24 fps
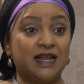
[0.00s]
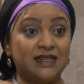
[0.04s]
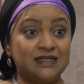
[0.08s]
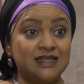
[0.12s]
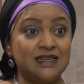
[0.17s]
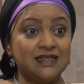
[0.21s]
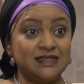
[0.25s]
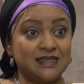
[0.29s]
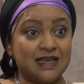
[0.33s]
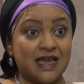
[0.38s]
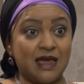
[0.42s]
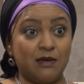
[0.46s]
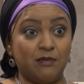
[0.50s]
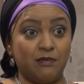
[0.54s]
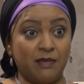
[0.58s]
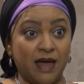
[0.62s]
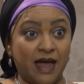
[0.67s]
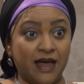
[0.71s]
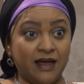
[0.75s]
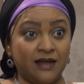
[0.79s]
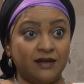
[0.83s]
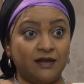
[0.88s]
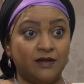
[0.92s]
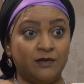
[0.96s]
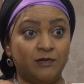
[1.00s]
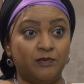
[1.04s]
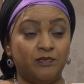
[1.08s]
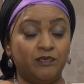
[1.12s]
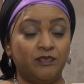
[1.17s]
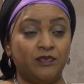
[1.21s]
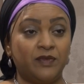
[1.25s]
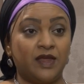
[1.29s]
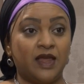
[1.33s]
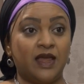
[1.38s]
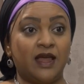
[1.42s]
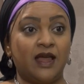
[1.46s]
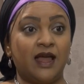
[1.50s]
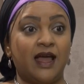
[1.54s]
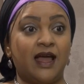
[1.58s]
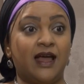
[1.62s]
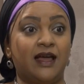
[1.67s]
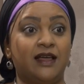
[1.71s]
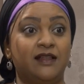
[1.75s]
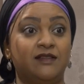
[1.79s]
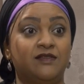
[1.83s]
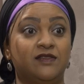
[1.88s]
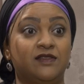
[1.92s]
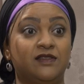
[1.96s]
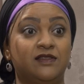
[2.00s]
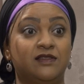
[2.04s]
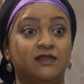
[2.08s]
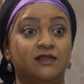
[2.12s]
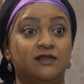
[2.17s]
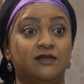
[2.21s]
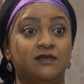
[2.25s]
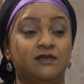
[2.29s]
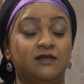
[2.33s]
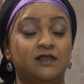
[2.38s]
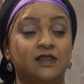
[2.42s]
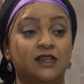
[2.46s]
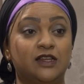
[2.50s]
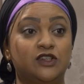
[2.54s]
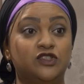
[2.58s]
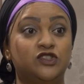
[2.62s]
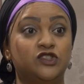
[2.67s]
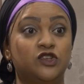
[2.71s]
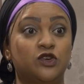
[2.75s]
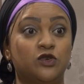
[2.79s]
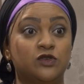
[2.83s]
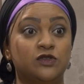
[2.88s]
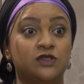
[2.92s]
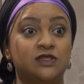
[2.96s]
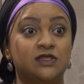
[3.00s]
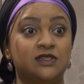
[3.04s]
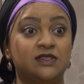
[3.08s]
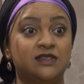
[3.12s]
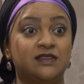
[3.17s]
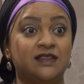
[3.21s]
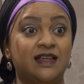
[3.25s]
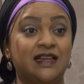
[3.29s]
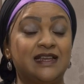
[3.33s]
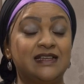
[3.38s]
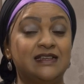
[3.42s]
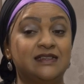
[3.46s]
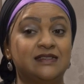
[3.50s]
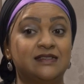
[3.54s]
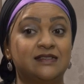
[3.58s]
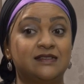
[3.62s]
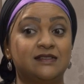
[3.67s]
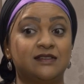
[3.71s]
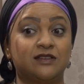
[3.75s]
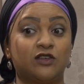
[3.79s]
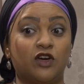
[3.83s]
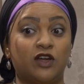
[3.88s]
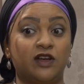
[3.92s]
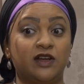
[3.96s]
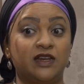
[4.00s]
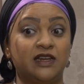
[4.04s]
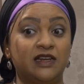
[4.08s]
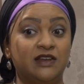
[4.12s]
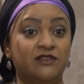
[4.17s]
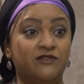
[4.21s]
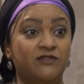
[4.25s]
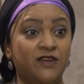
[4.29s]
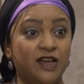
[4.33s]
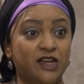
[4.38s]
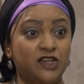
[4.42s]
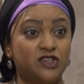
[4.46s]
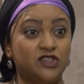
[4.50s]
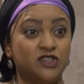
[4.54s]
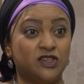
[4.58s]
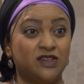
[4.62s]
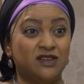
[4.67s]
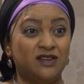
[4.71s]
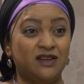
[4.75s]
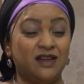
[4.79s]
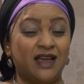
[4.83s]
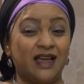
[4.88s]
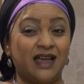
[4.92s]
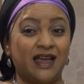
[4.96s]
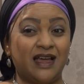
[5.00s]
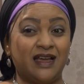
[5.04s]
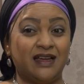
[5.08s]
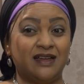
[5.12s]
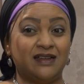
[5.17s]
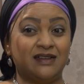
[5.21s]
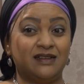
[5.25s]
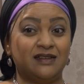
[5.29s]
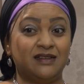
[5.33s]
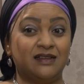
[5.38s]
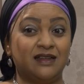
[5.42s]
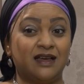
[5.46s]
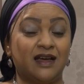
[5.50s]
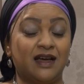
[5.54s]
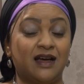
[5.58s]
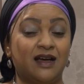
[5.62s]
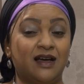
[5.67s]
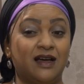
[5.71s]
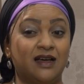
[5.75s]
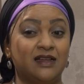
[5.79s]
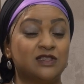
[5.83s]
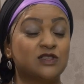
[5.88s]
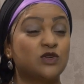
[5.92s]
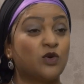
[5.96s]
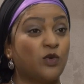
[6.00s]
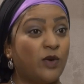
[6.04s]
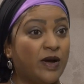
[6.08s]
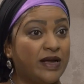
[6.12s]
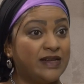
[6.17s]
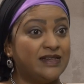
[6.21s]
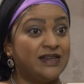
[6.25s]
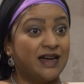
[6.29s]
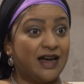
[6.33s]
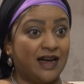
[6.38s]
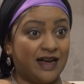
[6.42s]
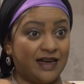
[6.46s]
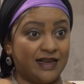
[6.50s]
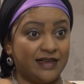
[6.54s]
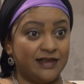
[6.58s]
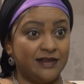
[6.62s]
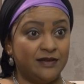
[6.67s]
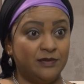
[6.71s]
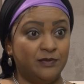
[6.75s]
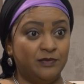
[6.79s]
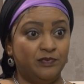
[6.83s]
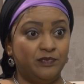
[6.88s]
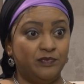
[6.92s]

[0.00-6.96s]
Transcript: test came back, and it shows that he's got an infection, and it's quite high.